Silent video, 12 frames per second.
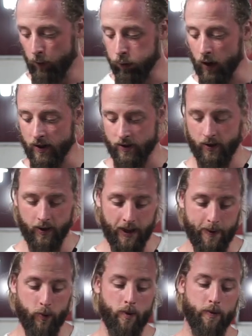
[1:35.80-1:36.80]
Plus,
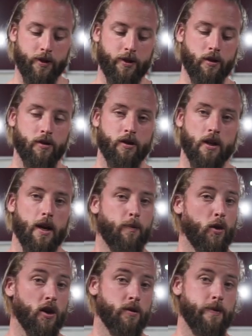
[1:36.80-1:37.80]
labor in Brazil is a
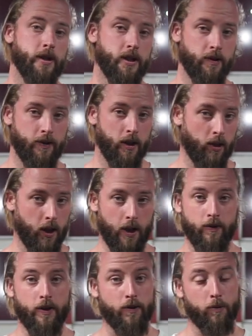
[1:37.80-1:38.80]
lot more expensive than a
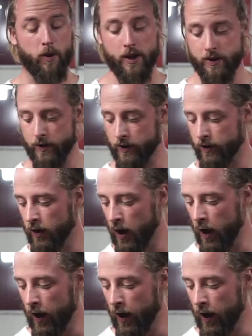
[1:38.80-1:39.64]
lot of different places.